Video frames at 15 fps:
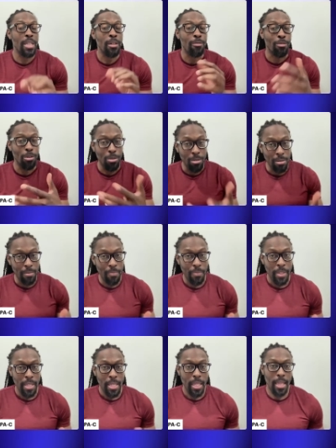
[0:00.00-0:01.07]
a role
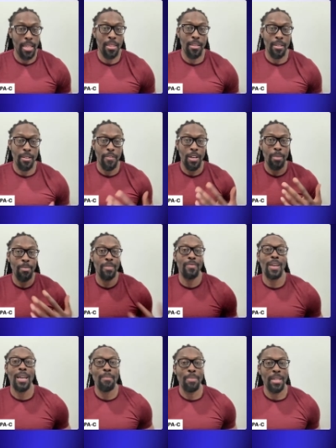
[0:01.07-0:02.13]
in the development
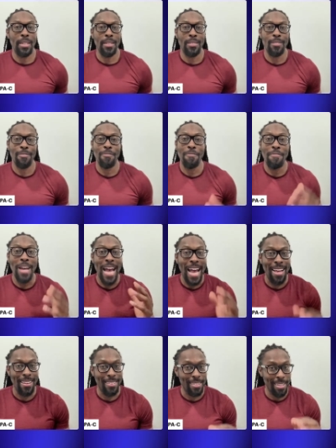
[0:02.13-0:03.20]
of diabetes,
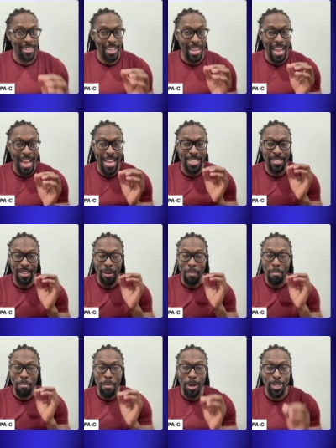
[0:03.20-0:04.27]
fat has a
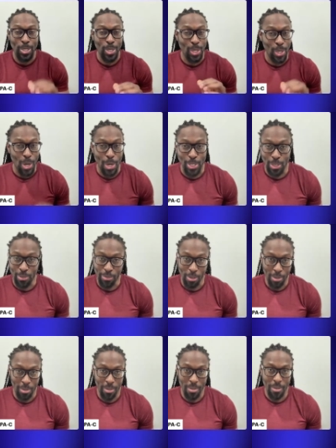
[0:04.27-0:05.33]
much larger
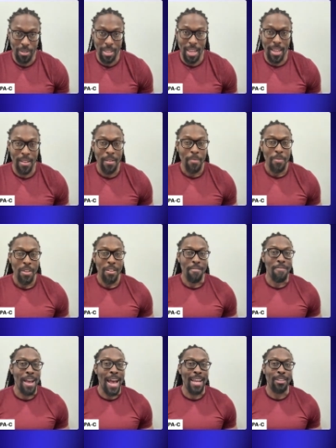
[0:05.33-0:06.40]
role. Okay,
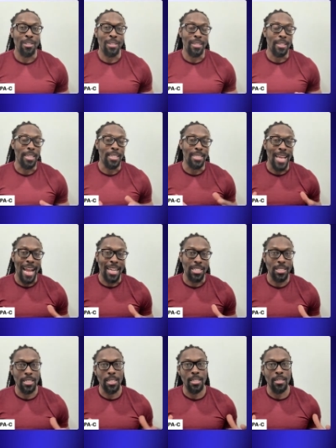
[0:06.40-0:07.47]
fat is
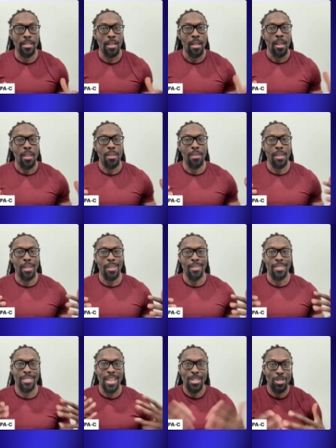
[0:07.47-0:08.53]
actually the
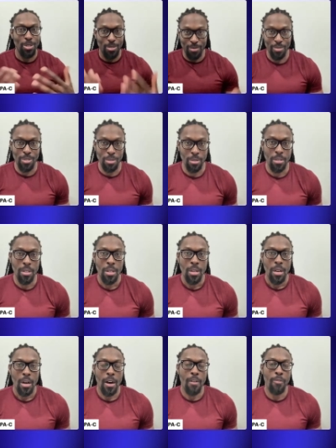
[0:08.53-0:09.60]
center role
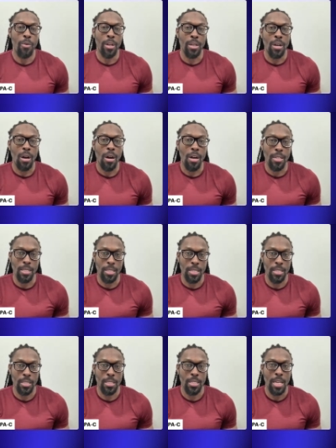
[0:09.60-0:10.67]
of what
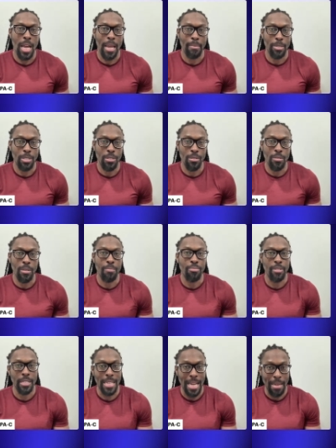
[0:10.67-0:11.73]
causes type 2 and
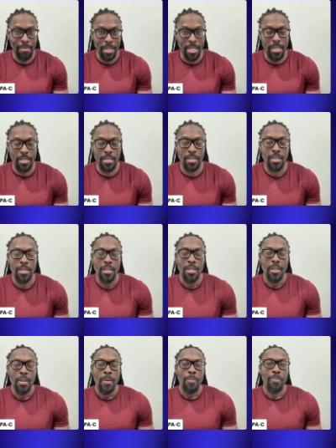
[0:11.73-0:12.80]
prediabetes.
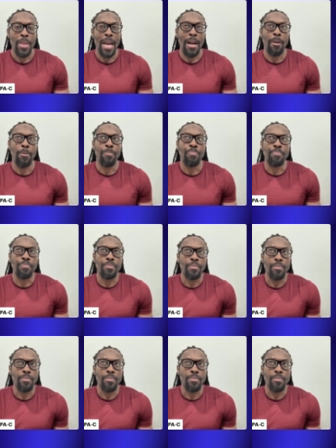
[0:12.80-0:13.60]
Now,